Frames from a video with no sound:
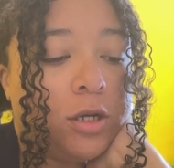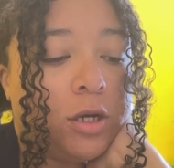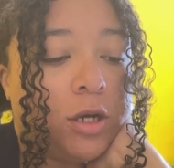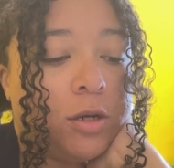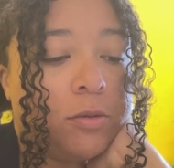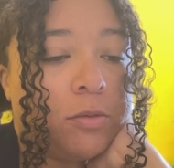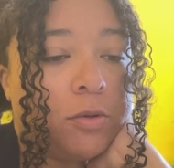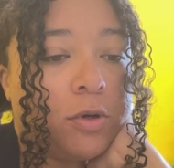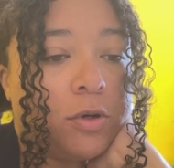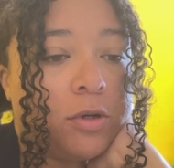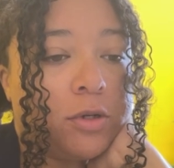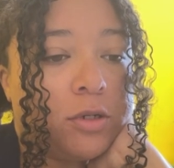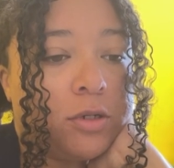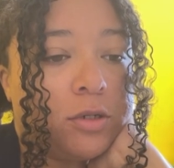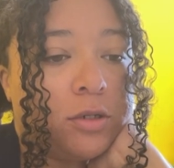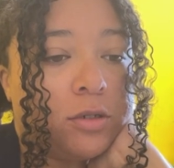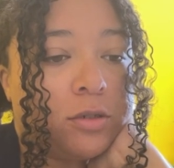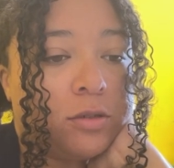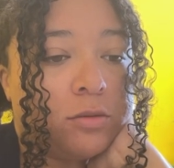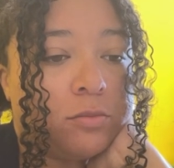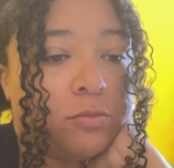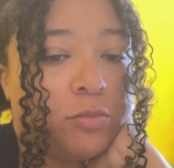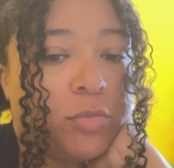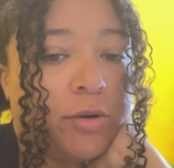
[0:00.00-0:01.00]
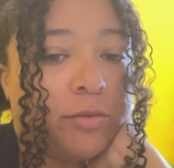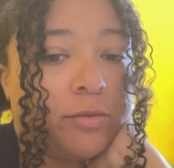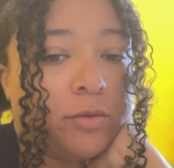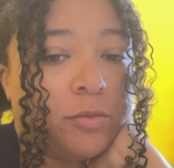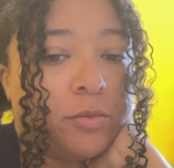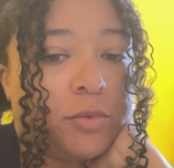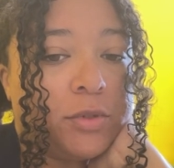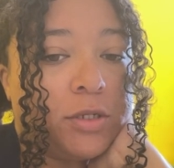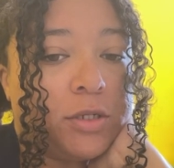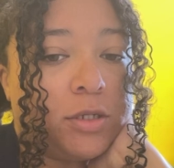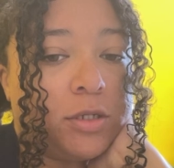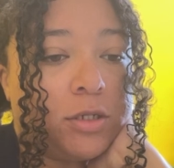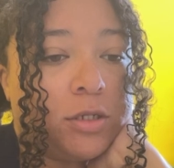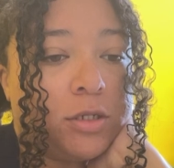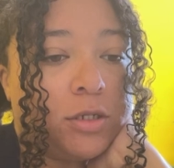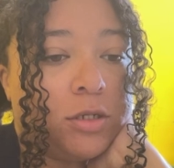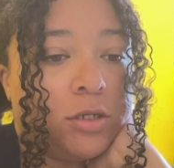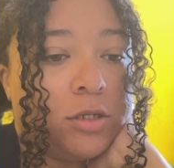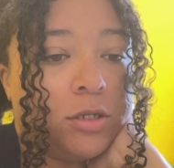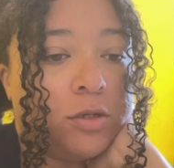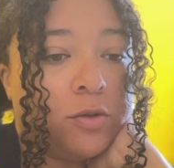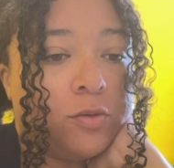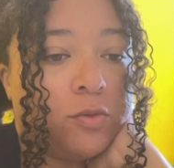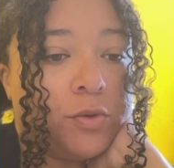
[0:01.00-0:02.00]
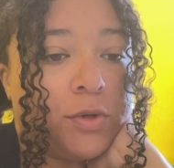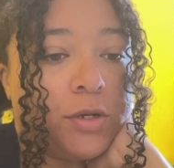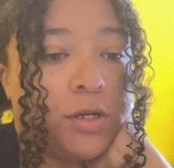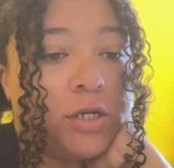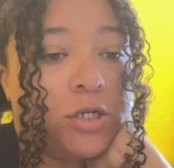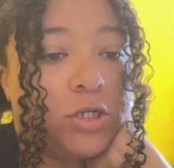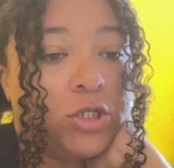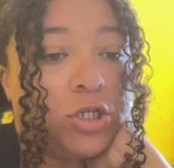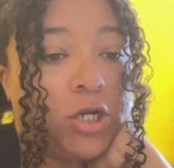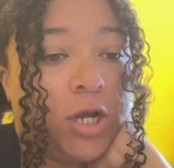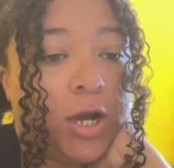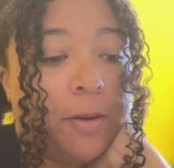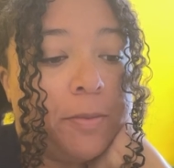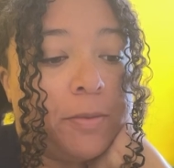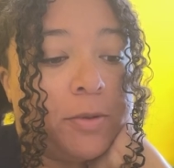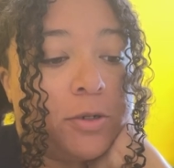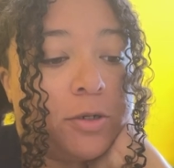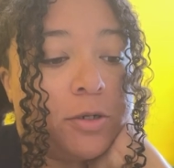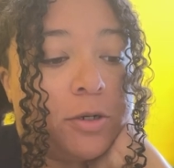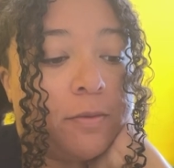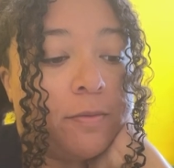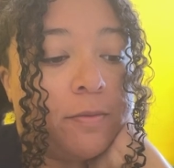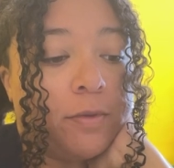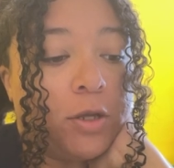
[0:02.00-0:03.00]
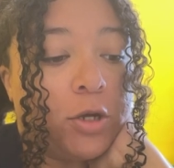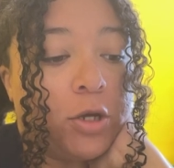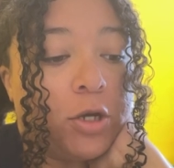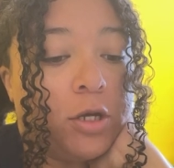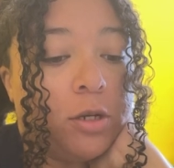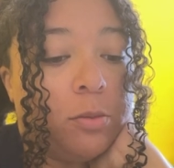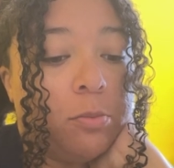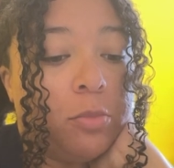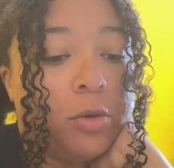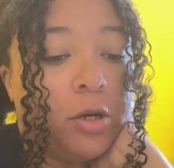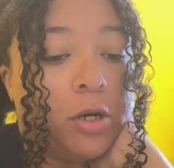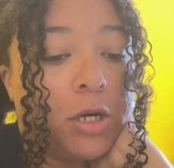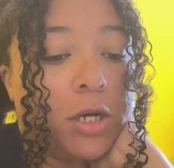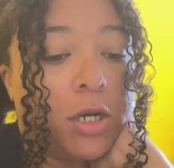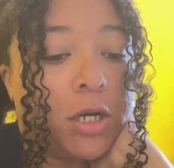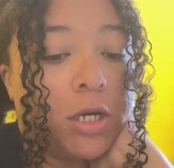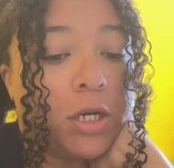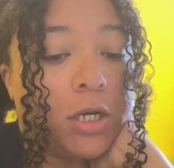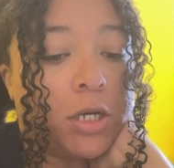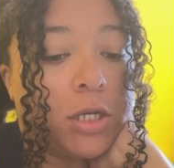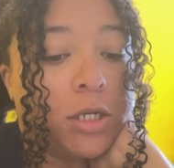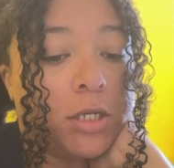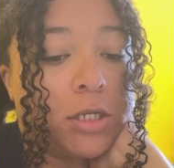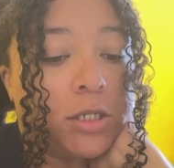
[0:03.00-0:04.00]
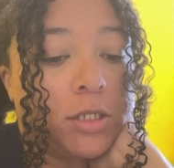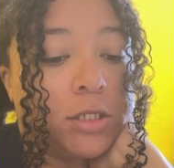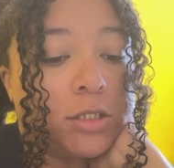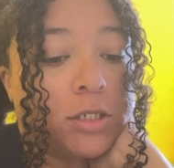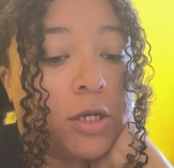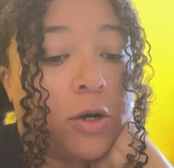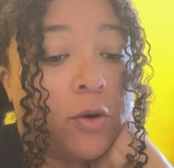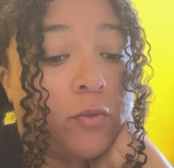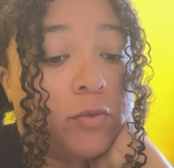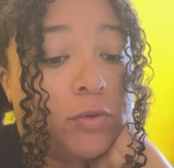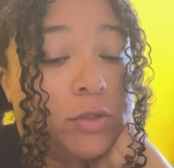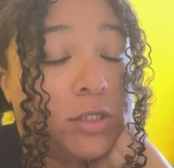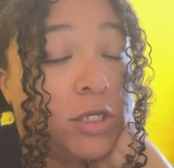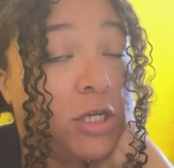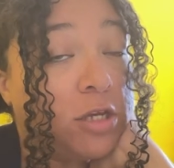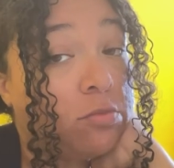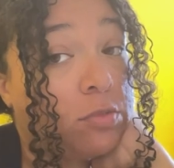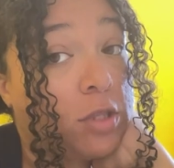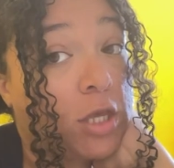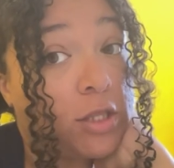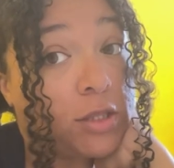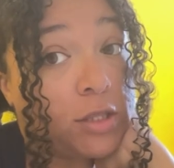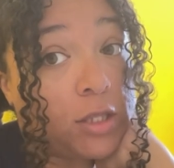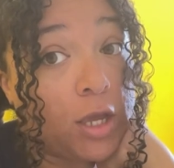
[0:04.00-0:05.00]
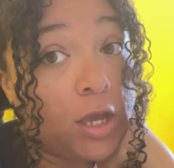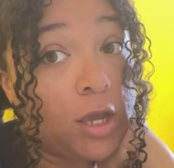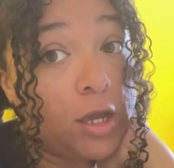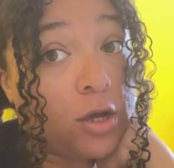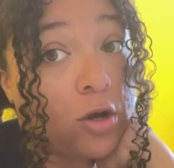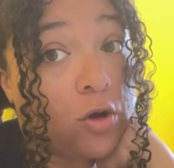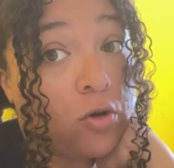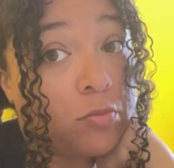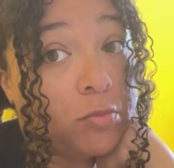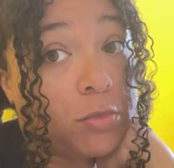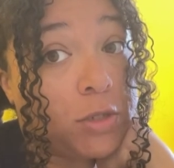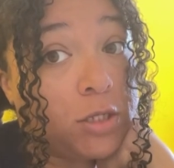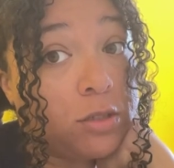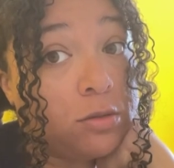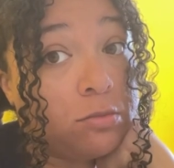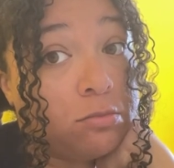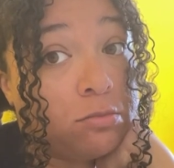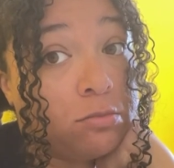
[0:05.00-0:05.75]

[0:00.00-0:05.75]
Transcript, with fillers: I'm gonna probably read a chapter of the good book because I always keep that thing on me